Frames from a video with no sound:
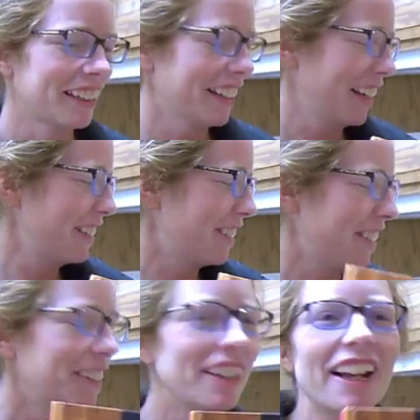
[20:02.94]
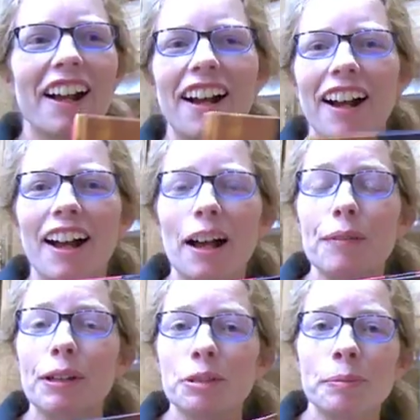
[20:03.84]
Anyway,
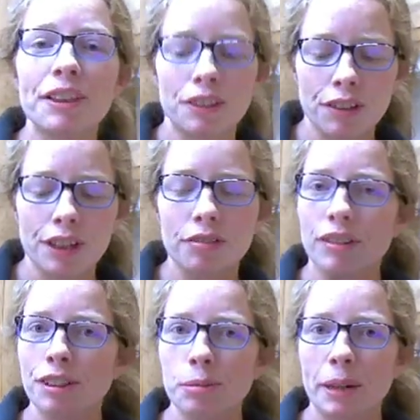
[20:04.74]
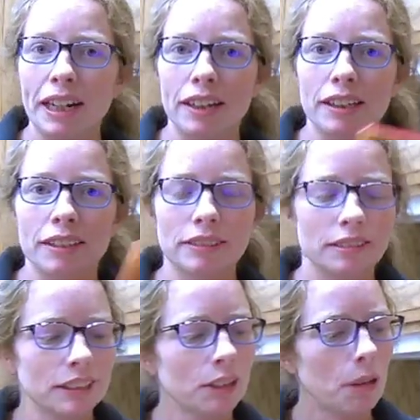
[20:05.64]
that was my 31st bake.
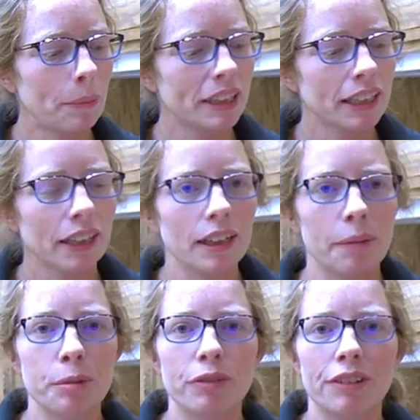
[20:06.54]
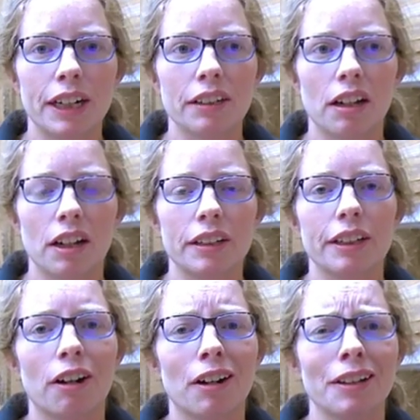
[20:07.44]
So I'm excited. I'm moving right along.
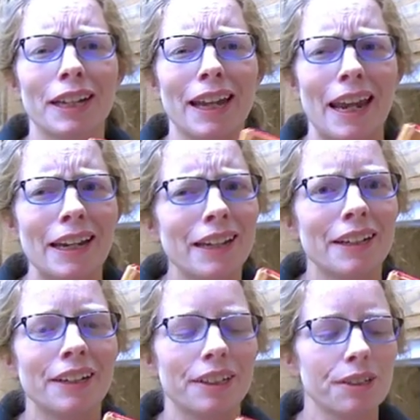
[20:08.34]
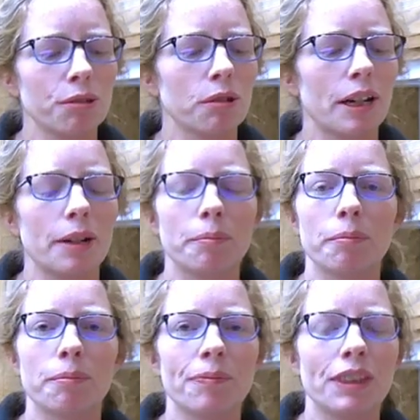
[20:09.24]
There are like 80 in here, so I
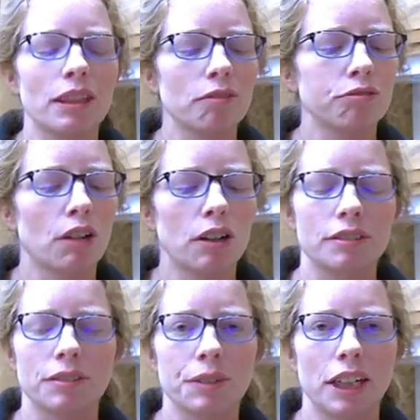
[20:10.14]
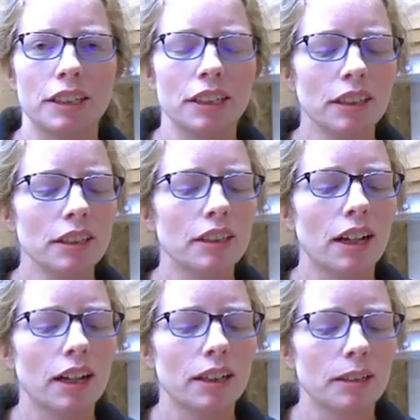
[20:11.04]
am far from done.
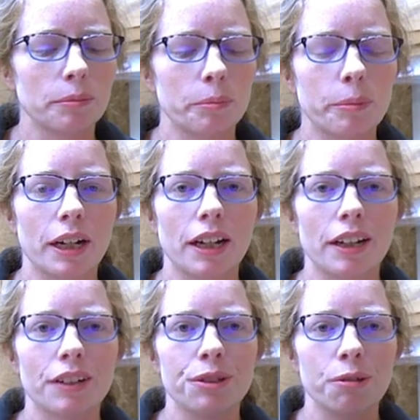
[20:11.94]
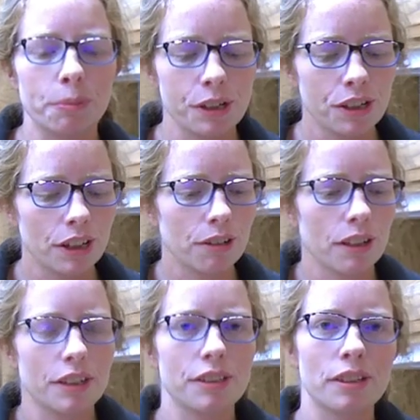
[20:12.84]
But I do appreciate you
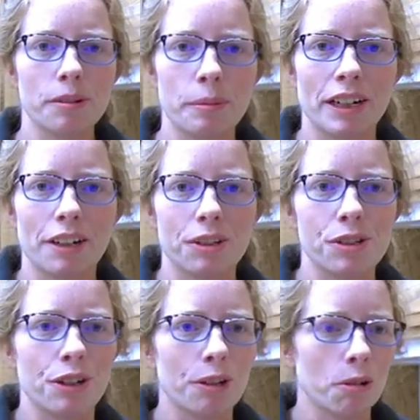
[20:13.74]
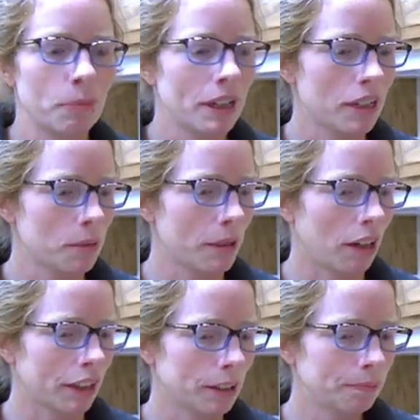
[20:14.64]
guys being on this journey with me. It's been
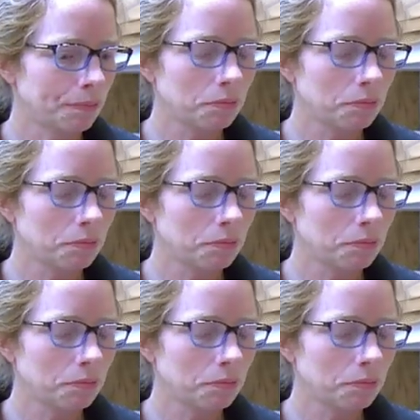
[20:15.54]
awesome.